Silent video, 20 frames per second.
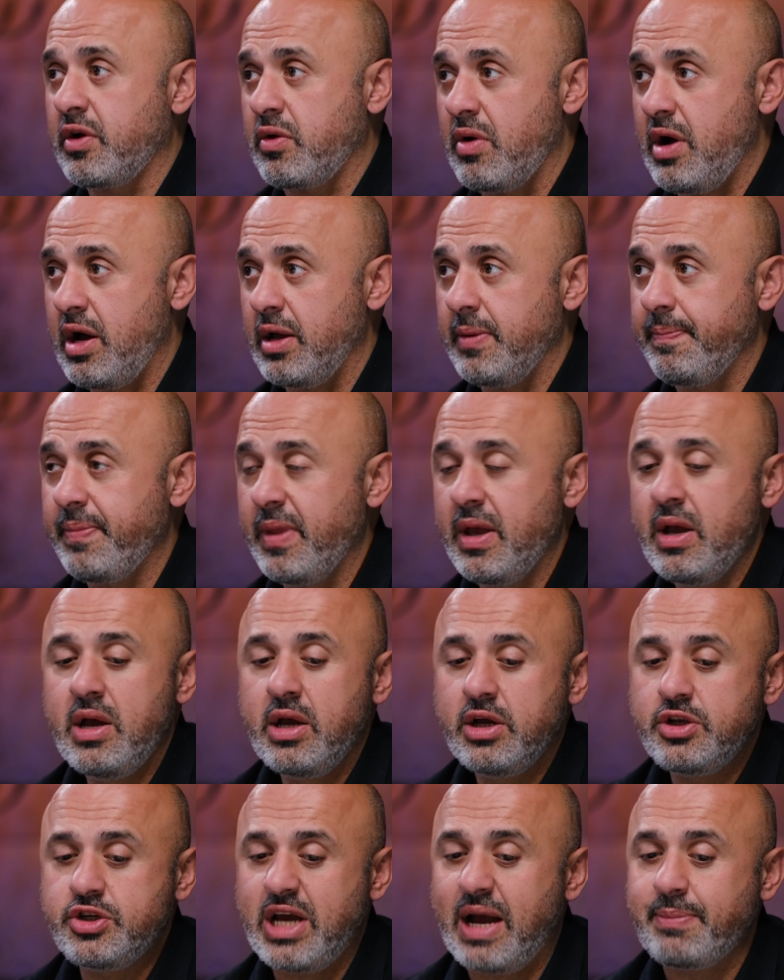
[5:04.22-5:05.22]
in the Quran.
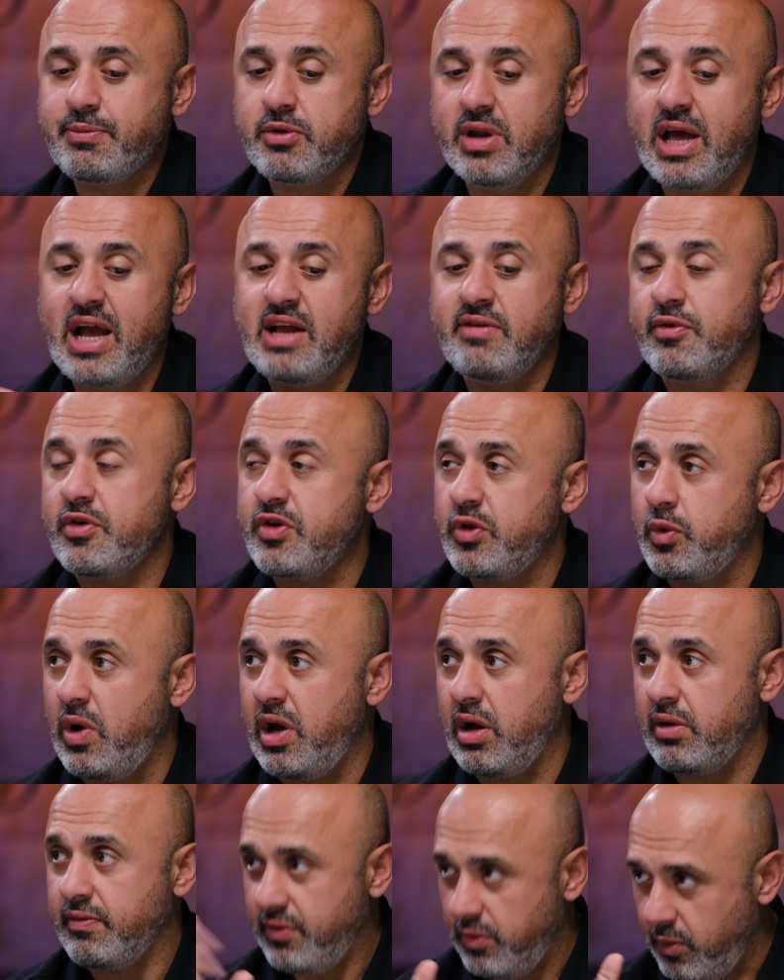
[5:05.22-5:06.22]
Chapter 9, verse
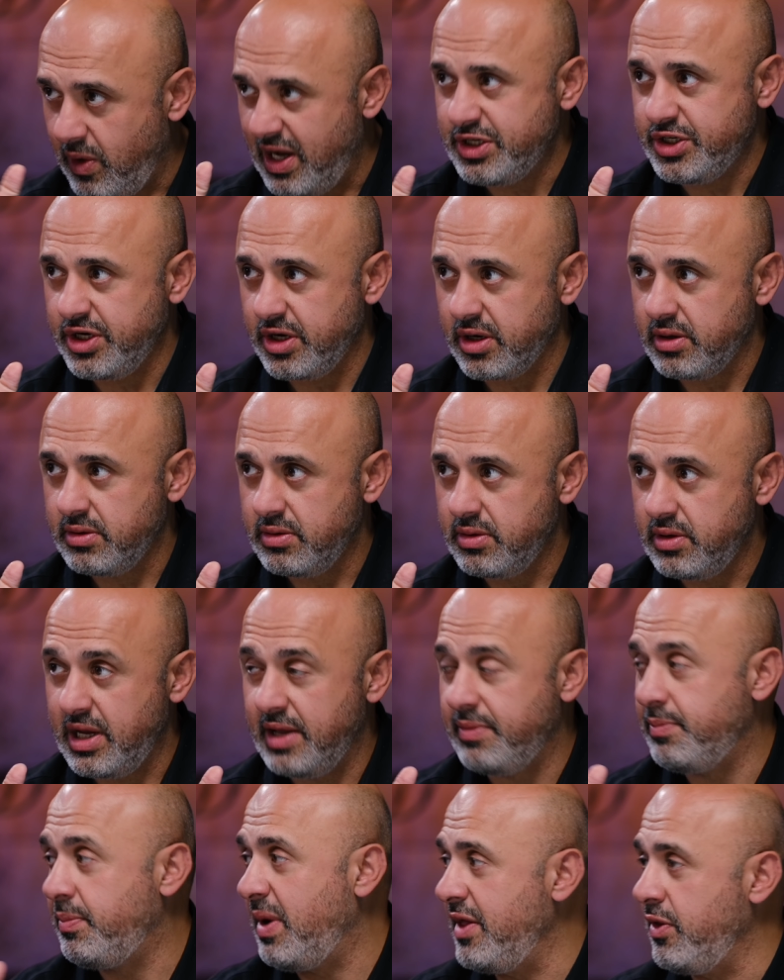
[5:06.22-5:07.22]
12. Watch here.
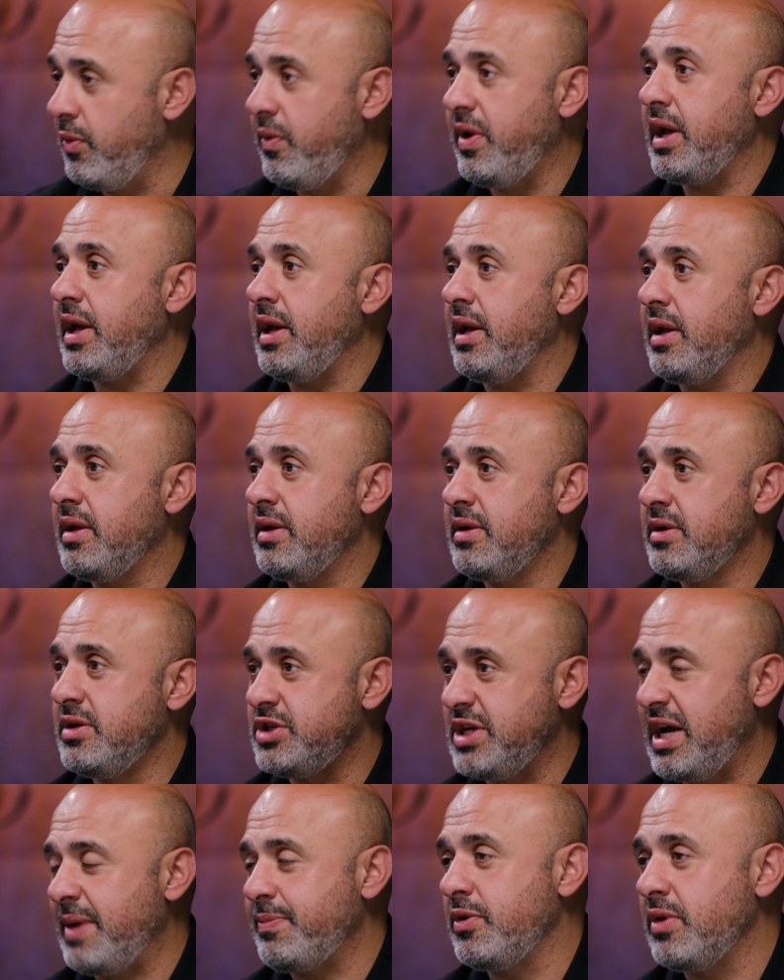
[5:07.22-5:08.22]
And by the way,
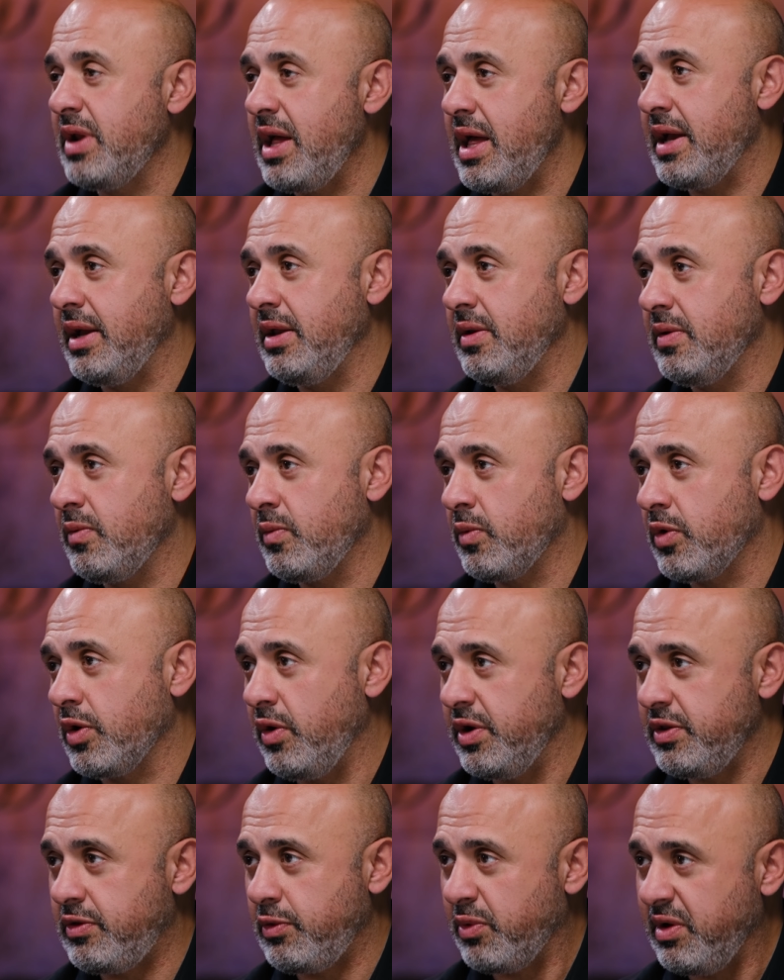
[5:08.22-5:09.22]
chapter 9, we're
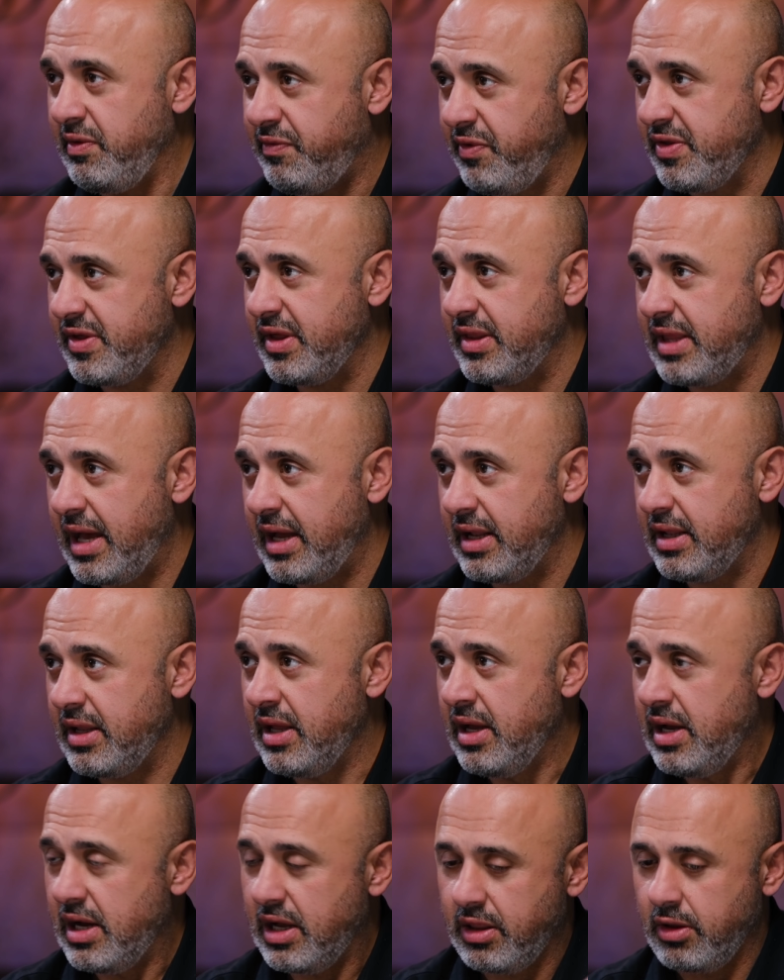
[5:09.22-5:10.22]
going to revisit
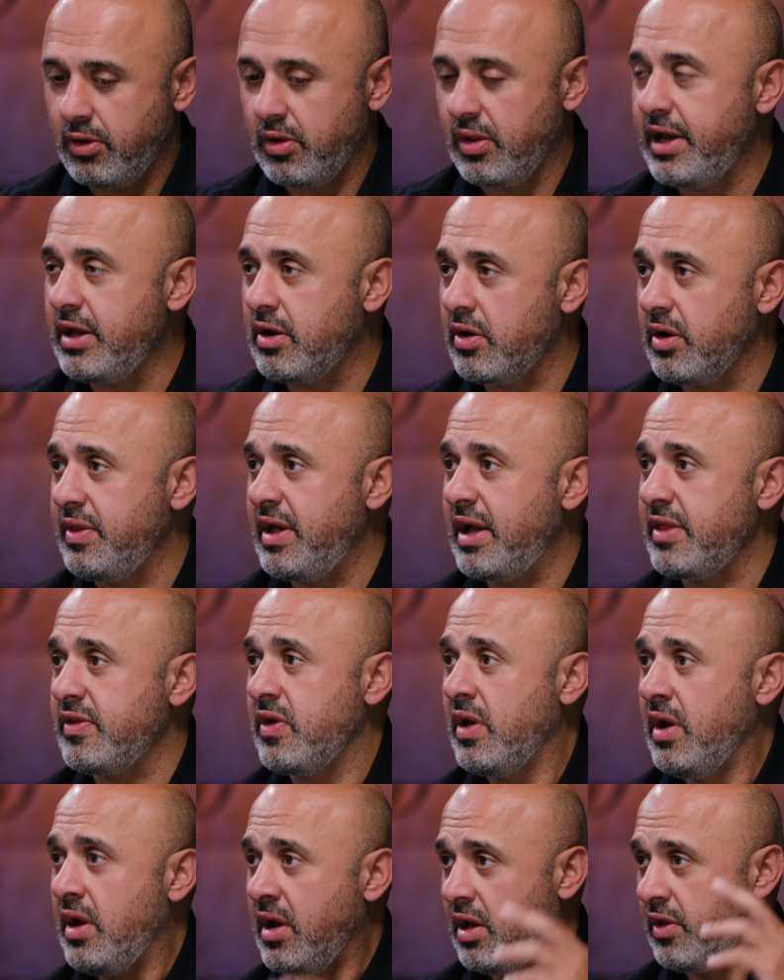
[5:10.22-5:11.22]
that right. a little later, and
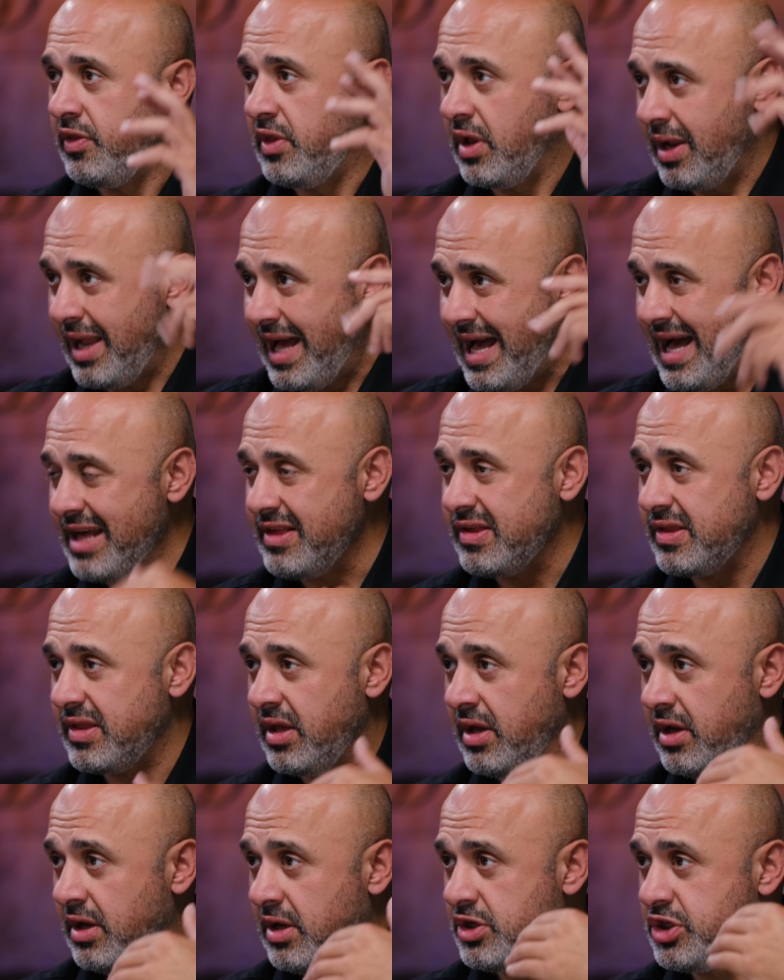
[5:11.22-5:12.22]
that's the
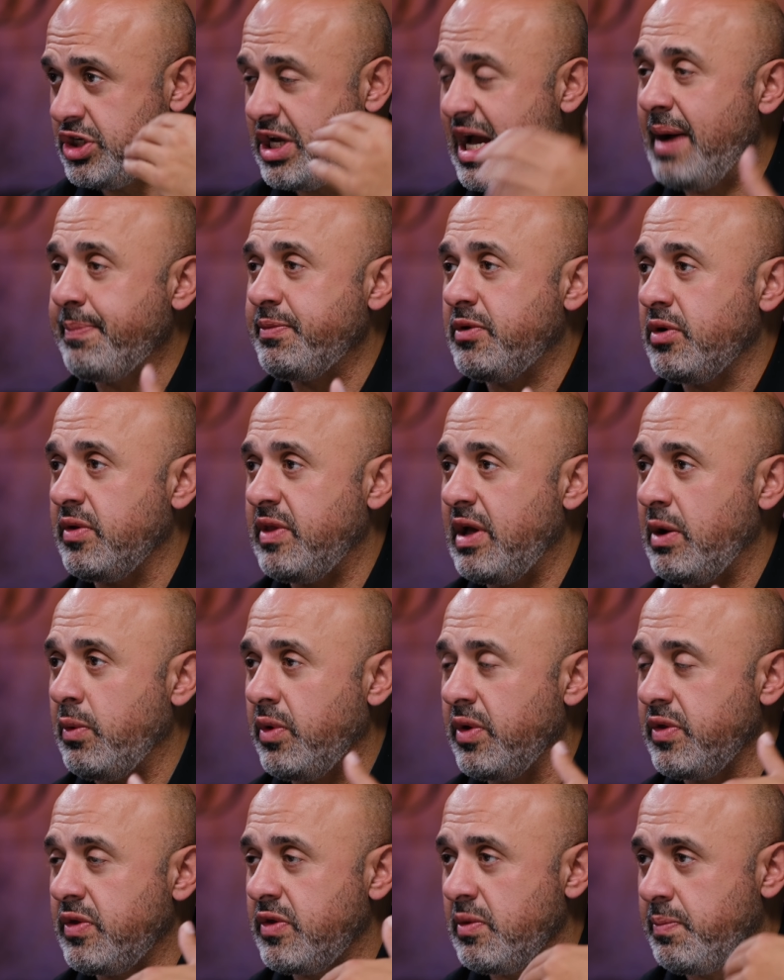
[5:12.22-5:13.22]
last chapter
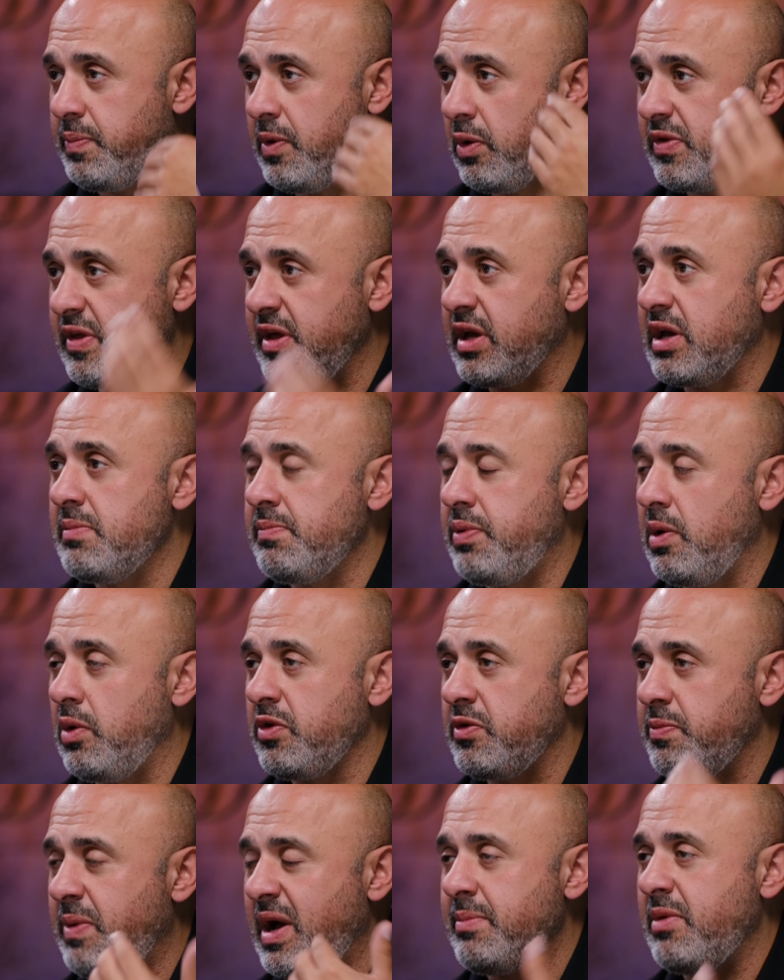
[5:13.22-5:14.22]
that was supposedly
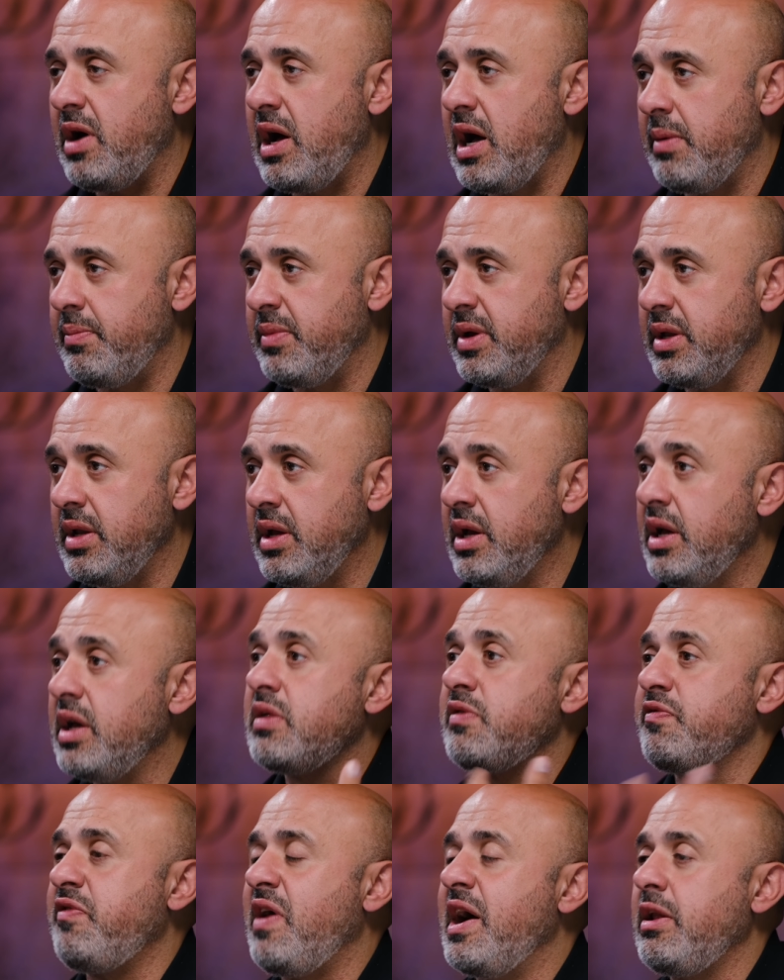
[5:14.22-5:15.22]
composed by Muhammad,
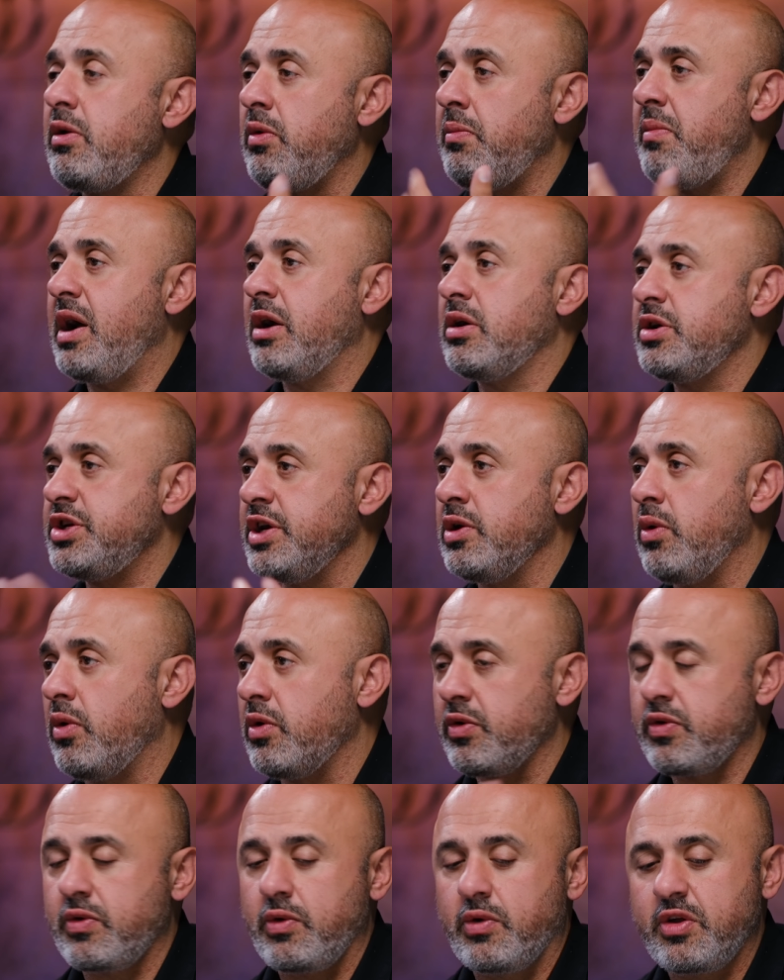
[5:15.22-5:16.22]
his final marching
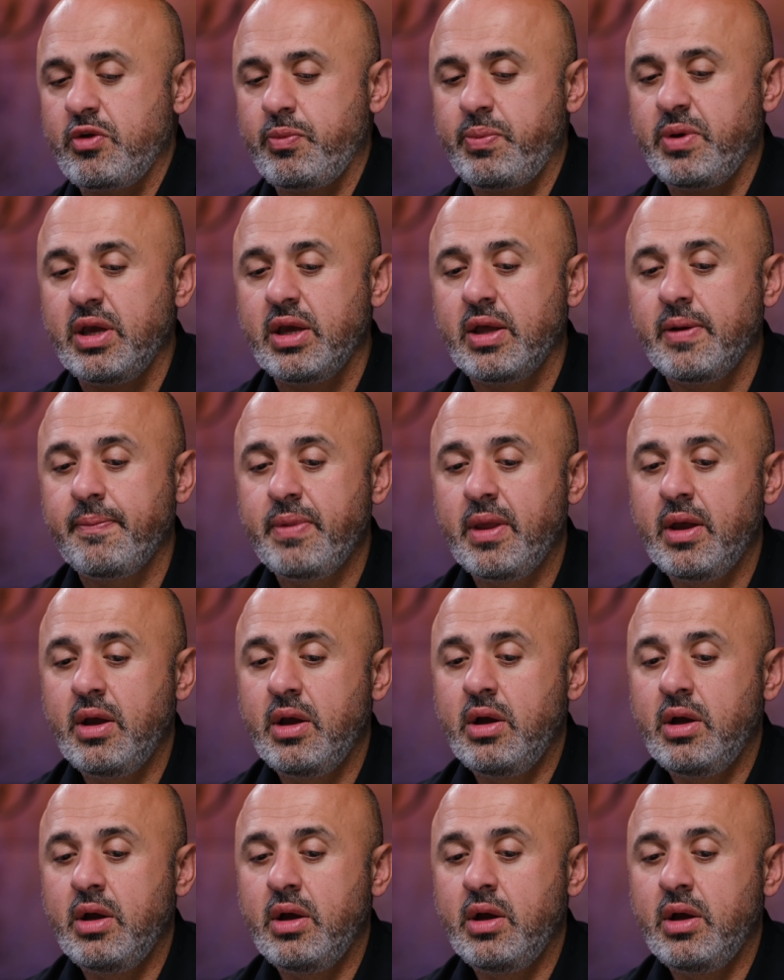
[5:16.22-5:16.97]
order, so to speak.